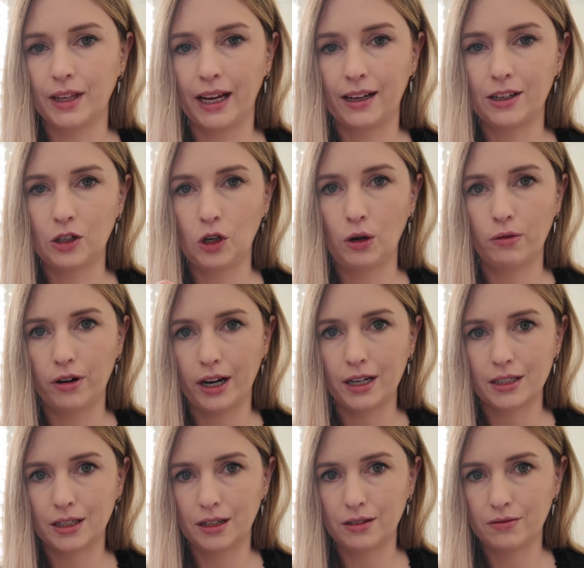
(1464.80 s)
like know where I
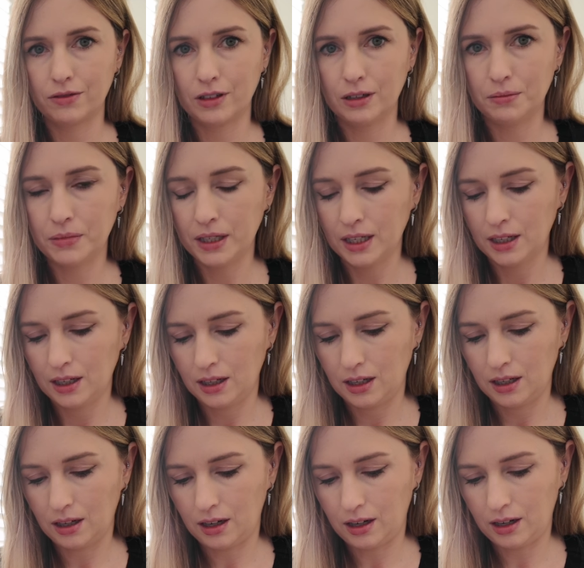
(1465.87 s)
started from,
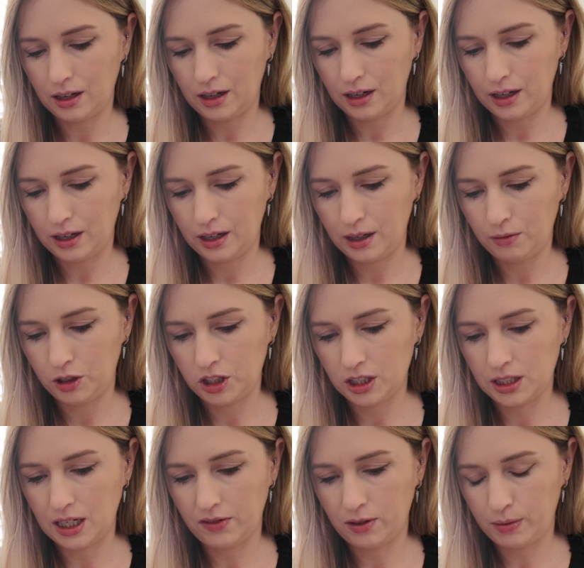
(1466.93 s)
I would
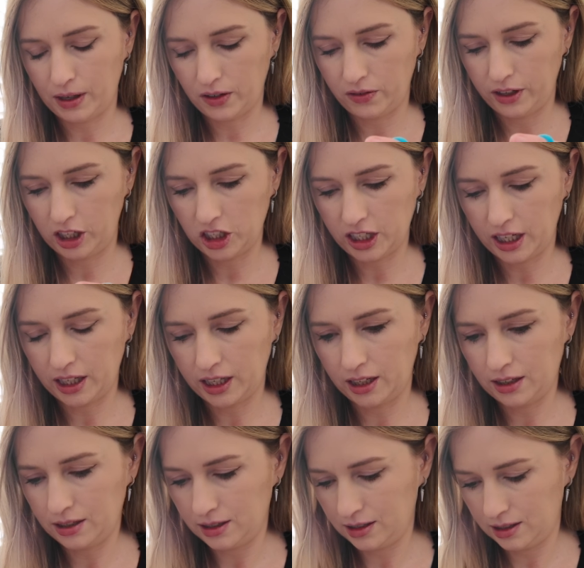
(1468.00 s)
just never be able to finish
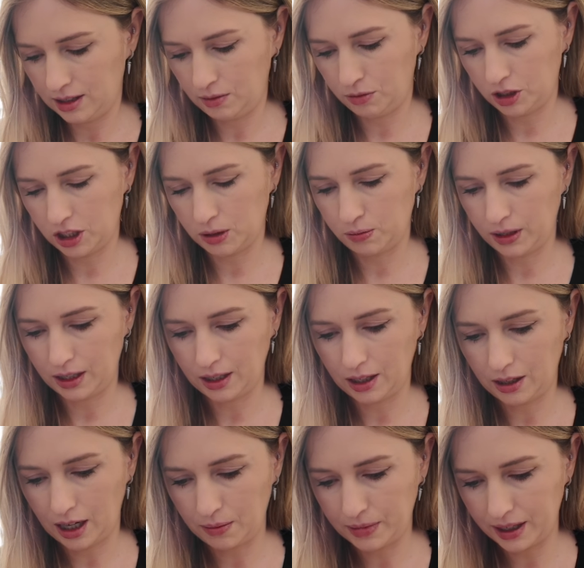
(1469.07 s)
anything. It would just be
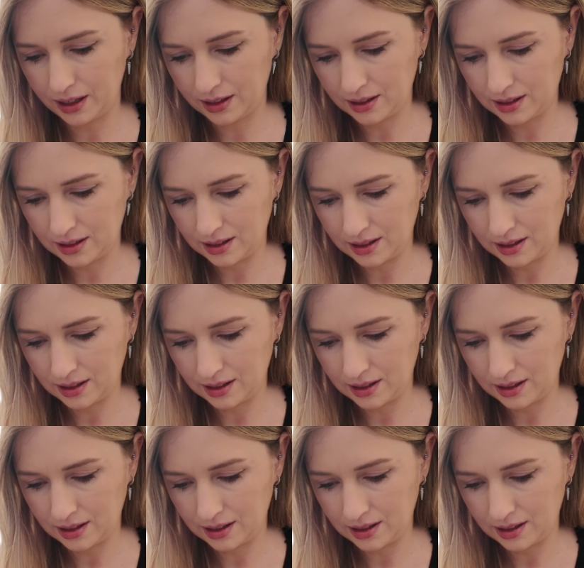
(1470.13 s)
a nightmare.